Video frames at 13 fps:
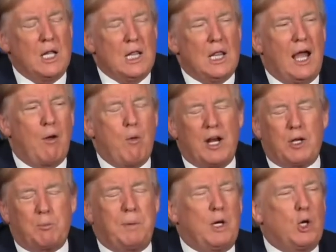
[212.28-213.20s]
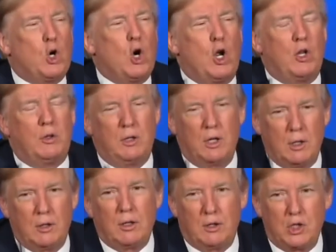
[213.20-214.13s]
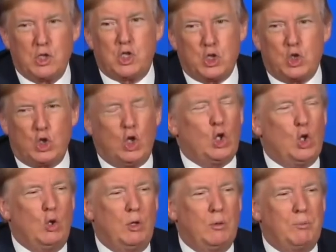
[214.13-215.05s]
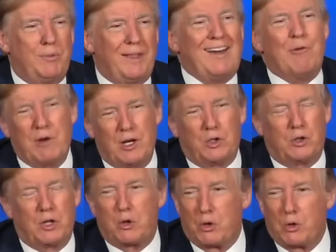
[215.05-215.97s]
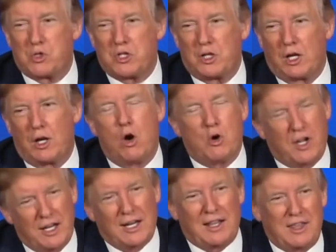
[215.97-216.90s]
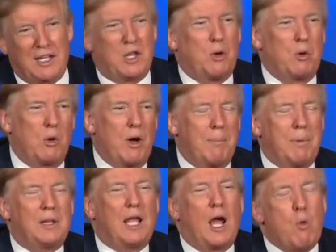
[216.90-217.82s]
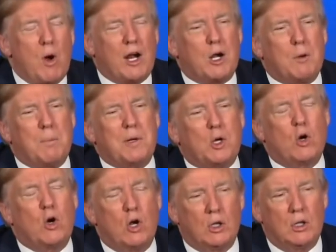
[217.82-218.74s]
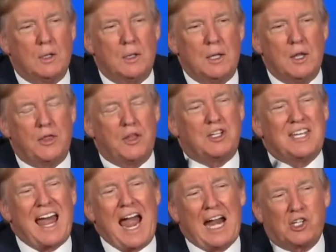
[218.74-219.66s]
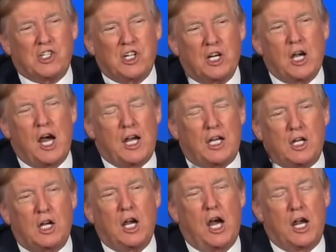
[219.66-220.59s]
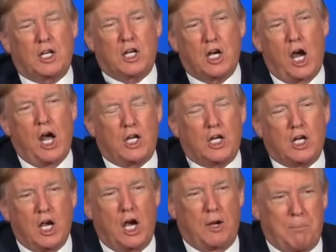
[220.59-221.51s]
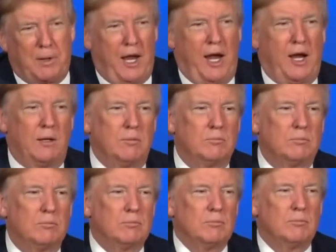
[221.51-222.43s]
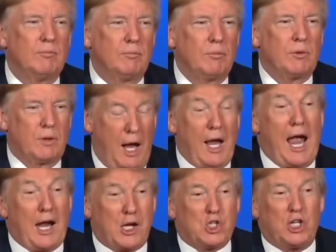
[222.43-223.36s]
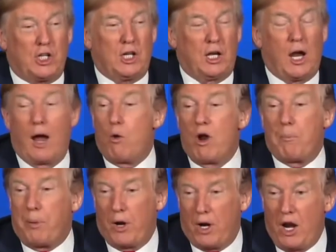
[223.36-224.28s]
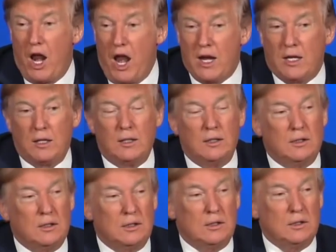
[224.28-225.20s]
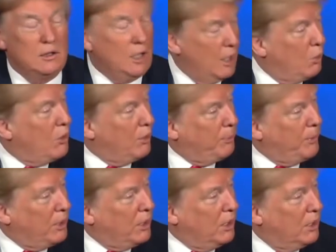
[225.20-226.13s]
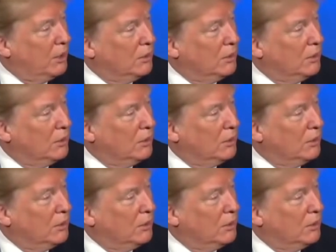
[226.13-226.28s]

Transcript: I want it to be called, this is true, they didn't want to do it, they thought it was a little hokey and I think they were right, but I wanted it to be called the tax cut plan. I actually did. I would have put it in. I would have put it in.